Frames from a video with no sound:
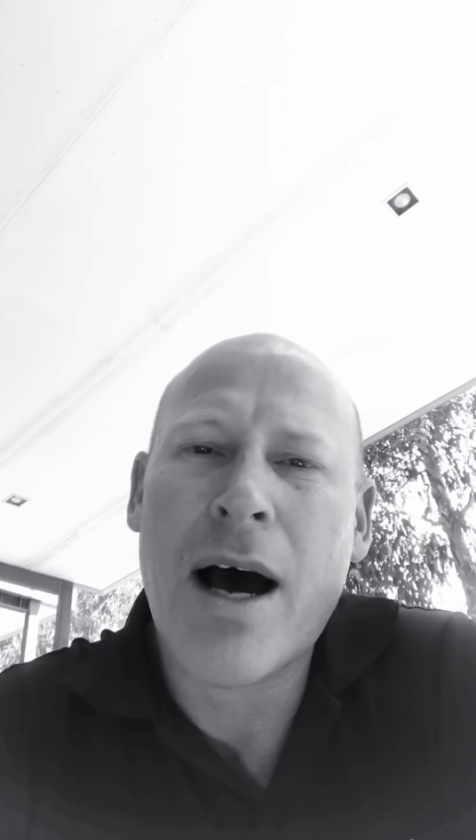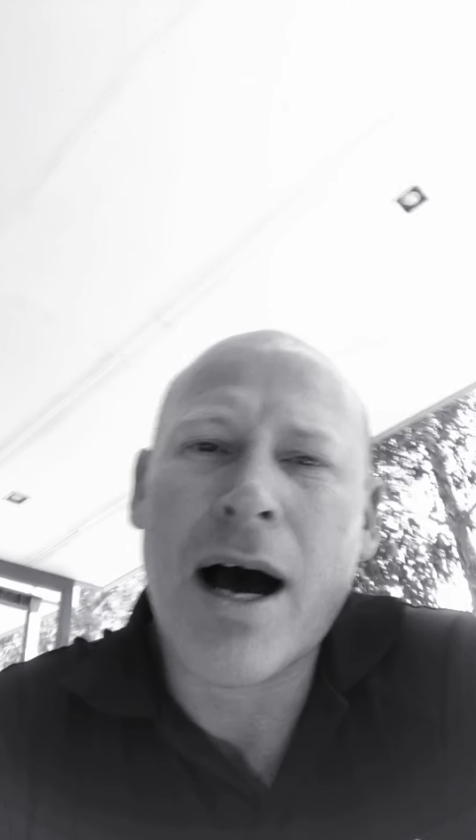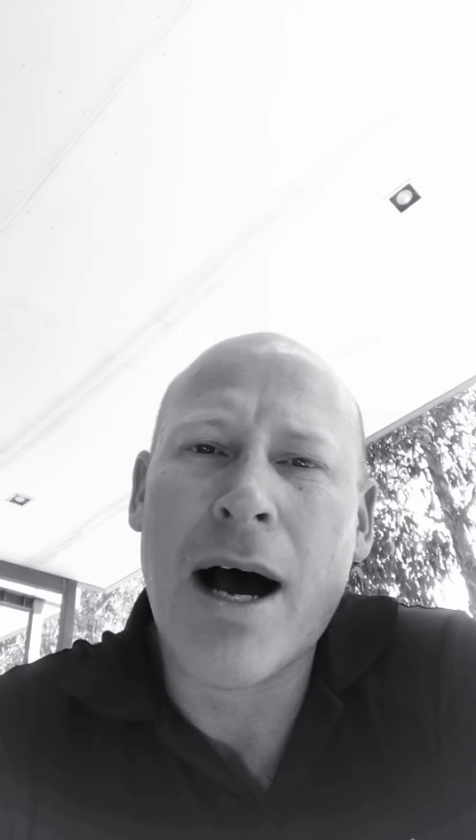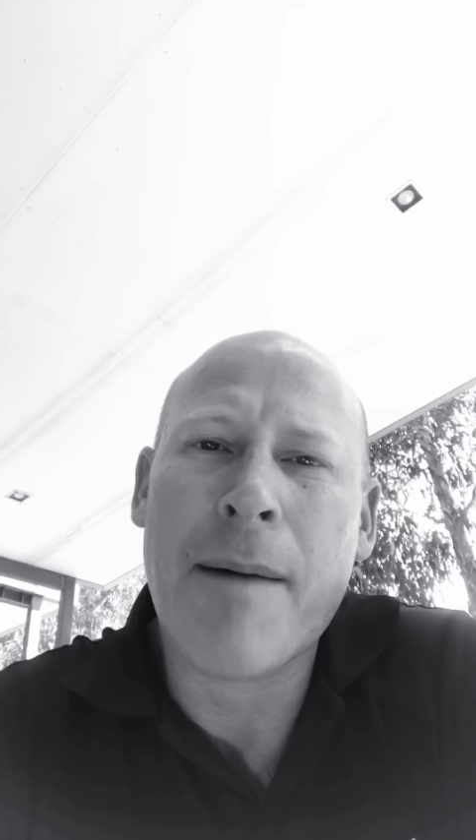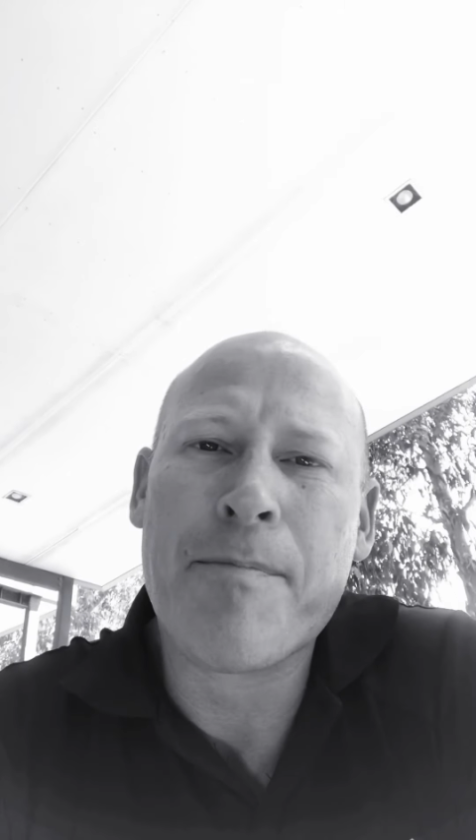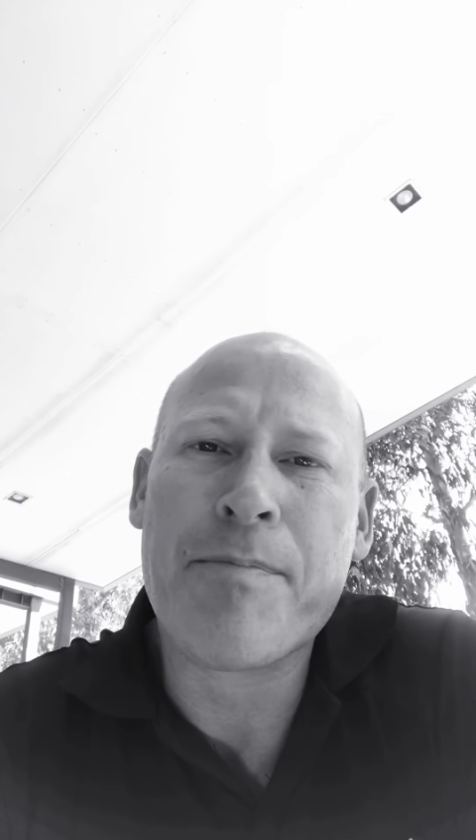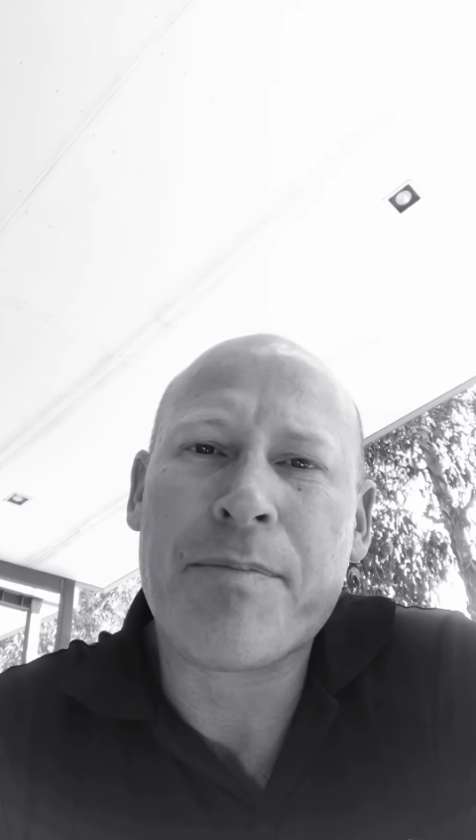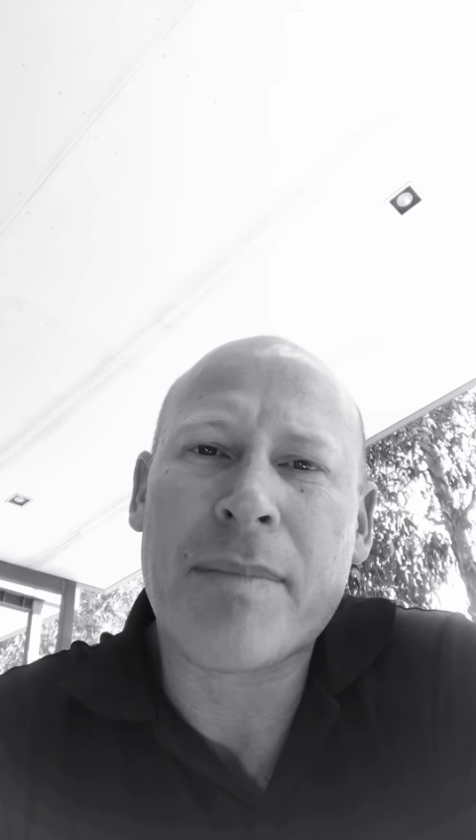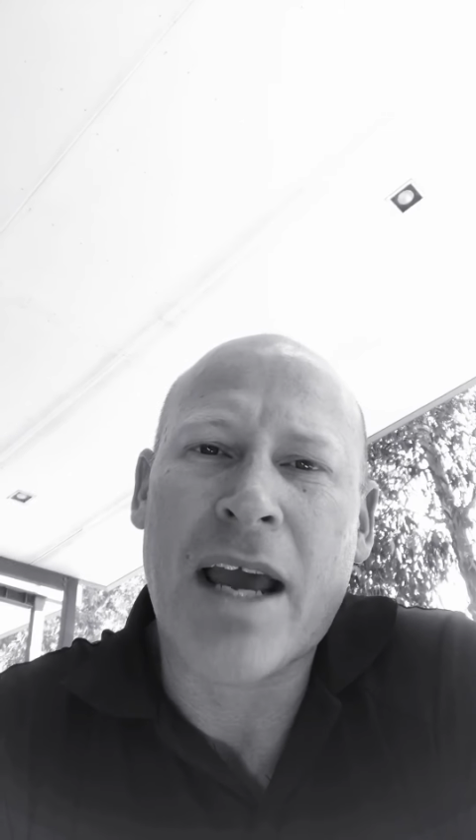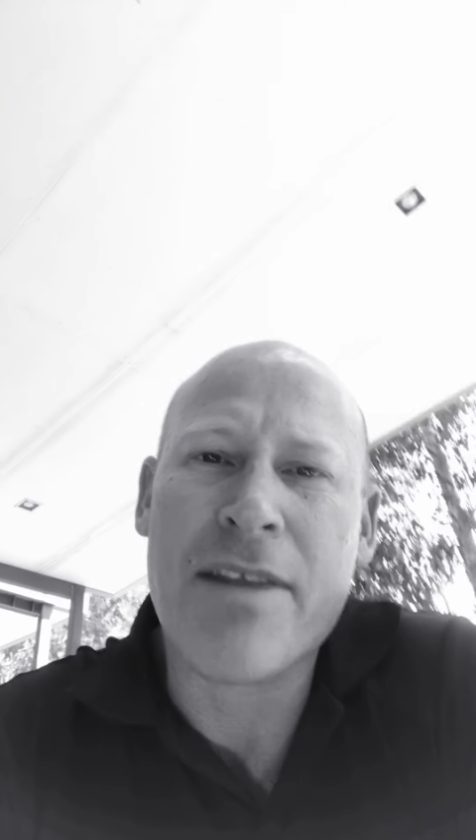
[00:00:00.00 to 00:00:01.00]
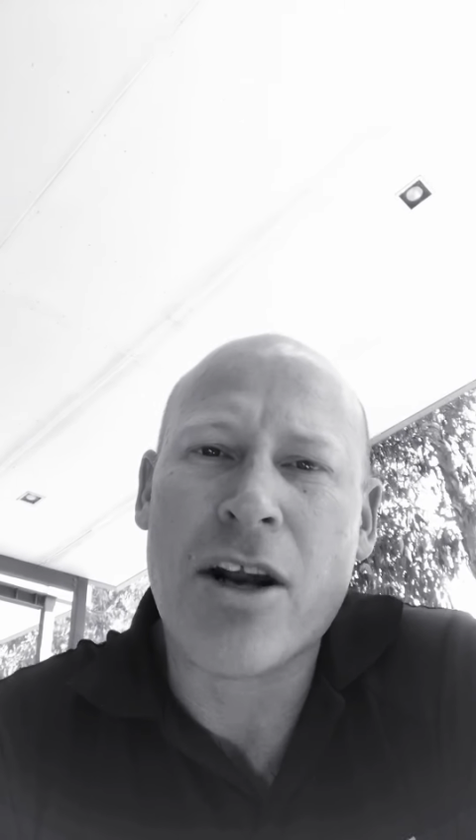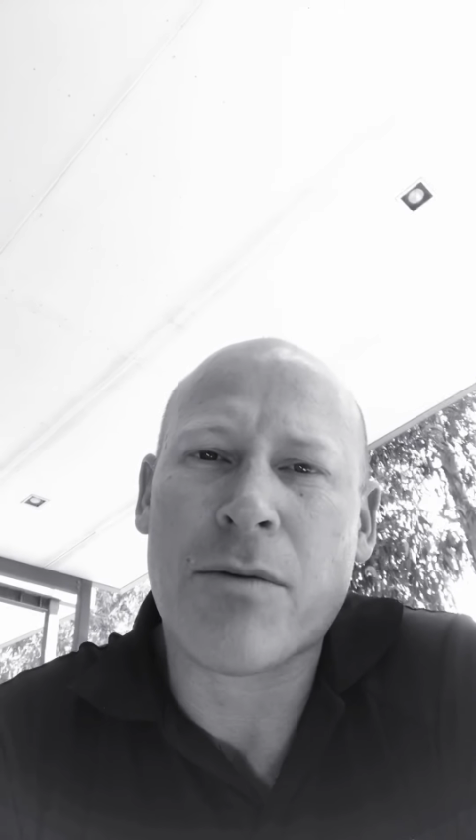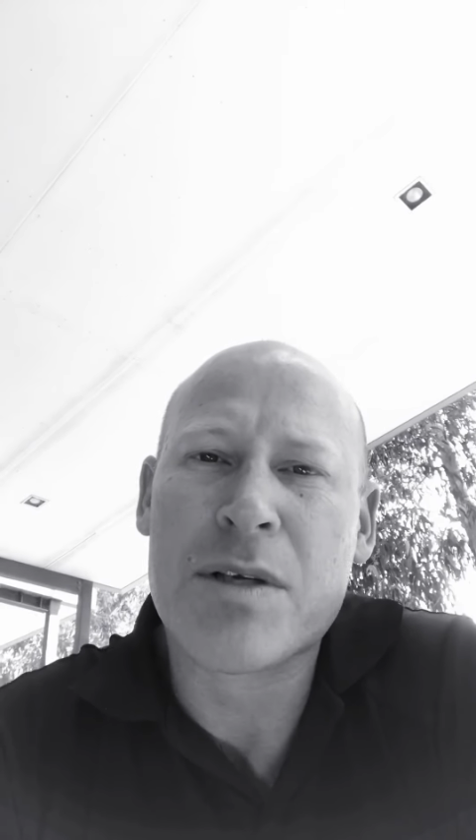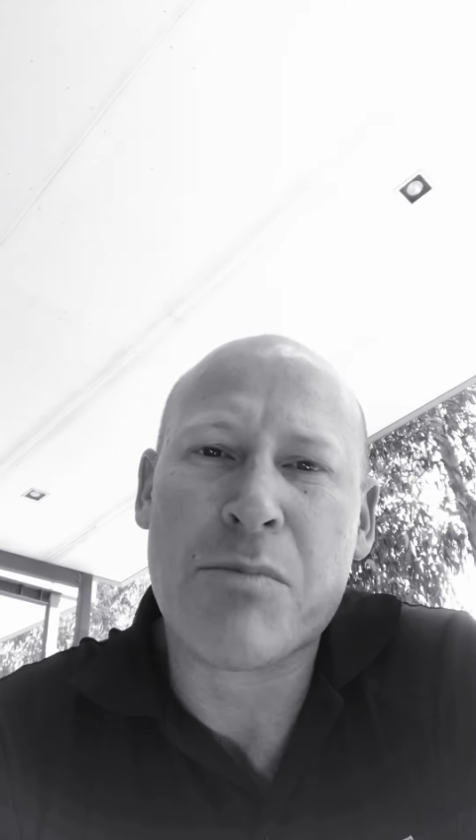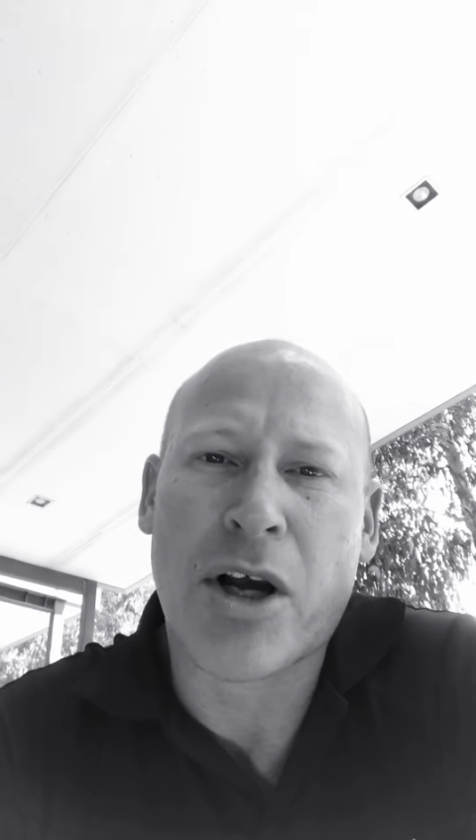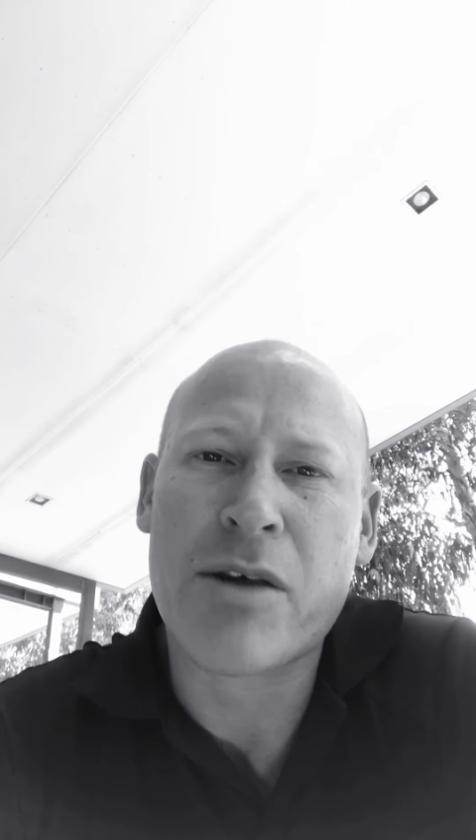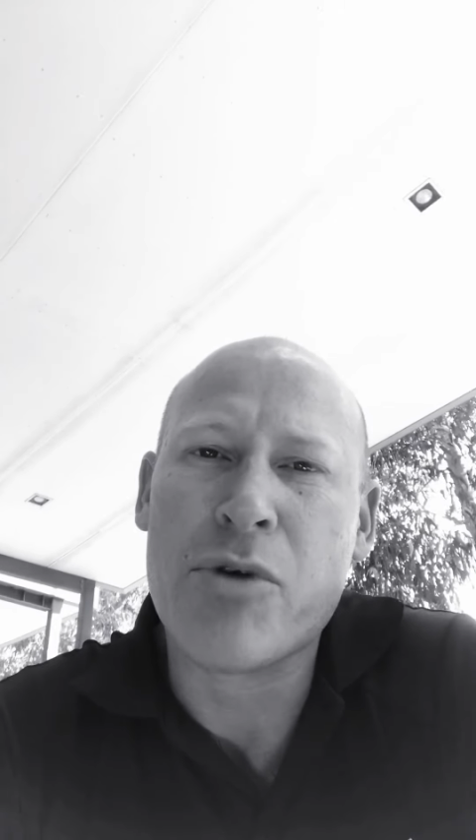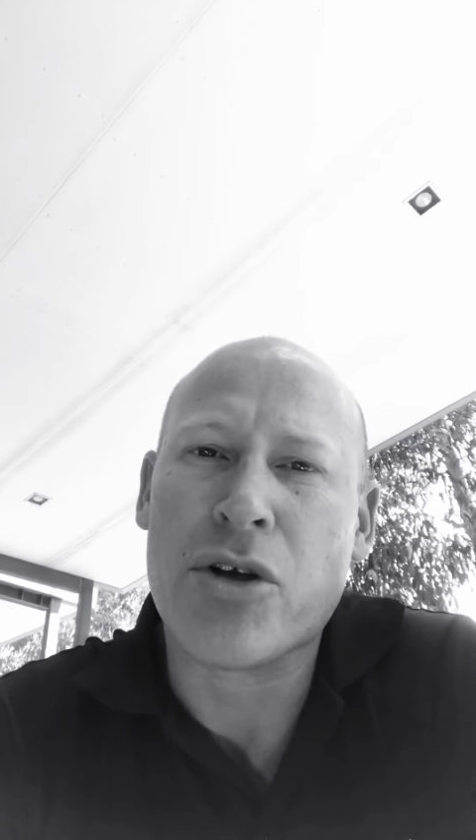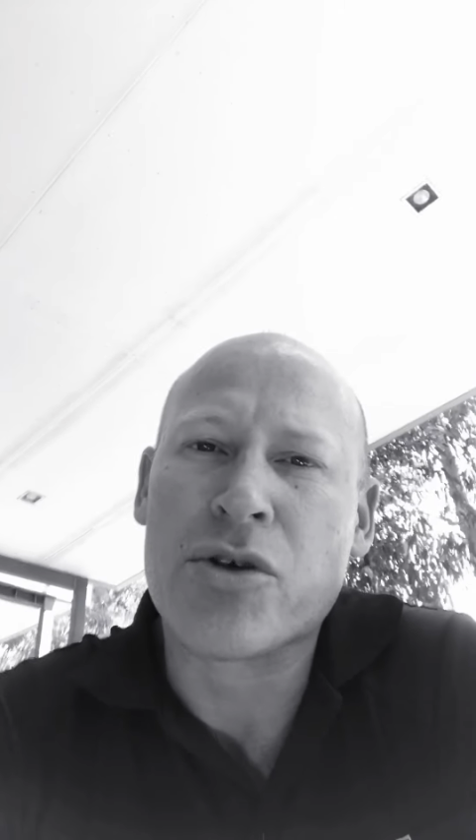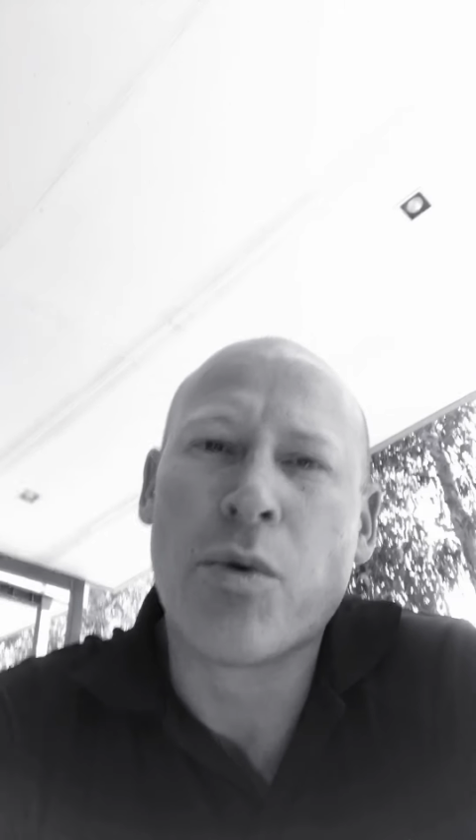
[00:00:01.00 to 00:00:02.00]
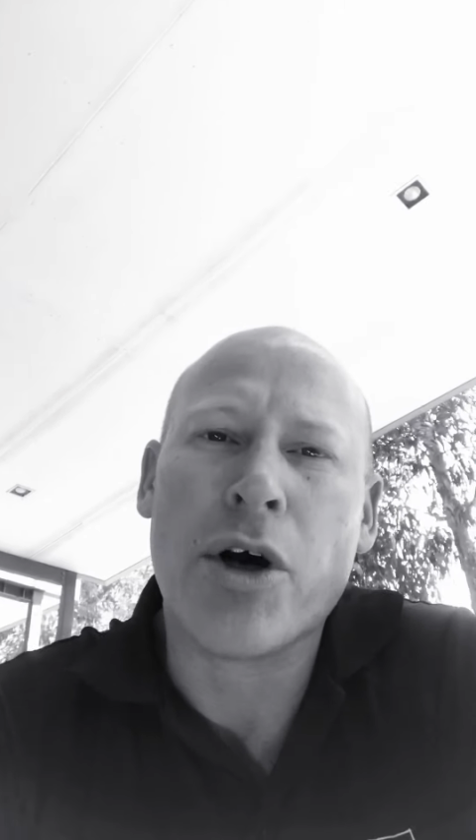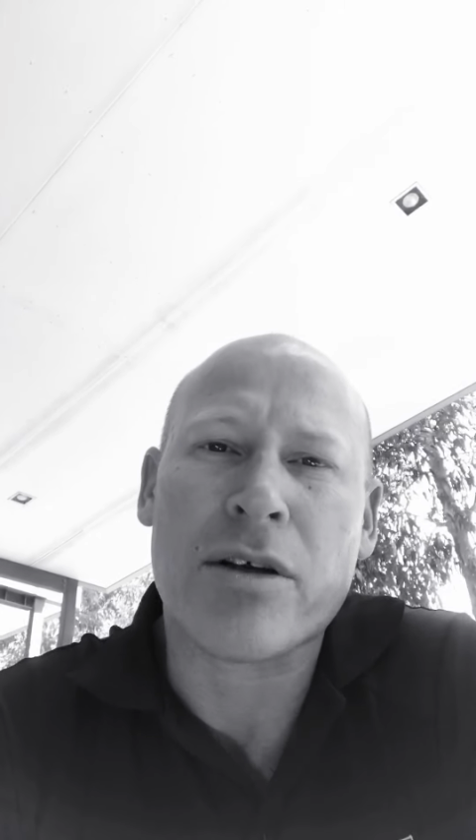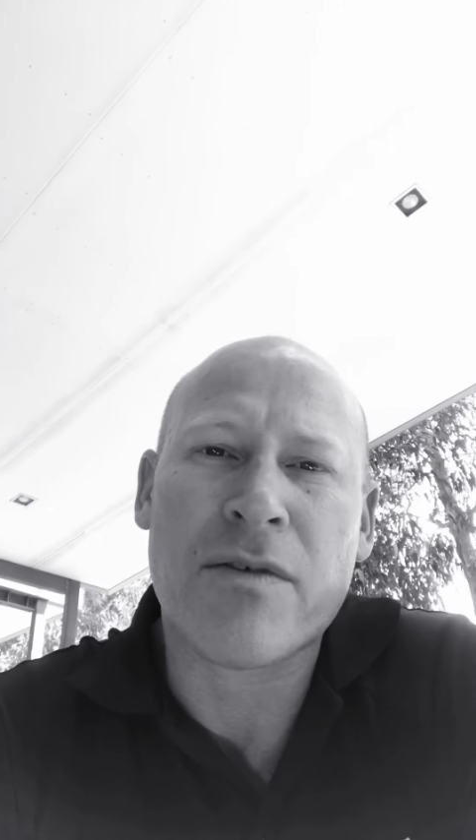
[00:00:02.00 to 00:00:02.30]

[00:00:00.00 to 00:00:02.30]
And then obviously my commute to work.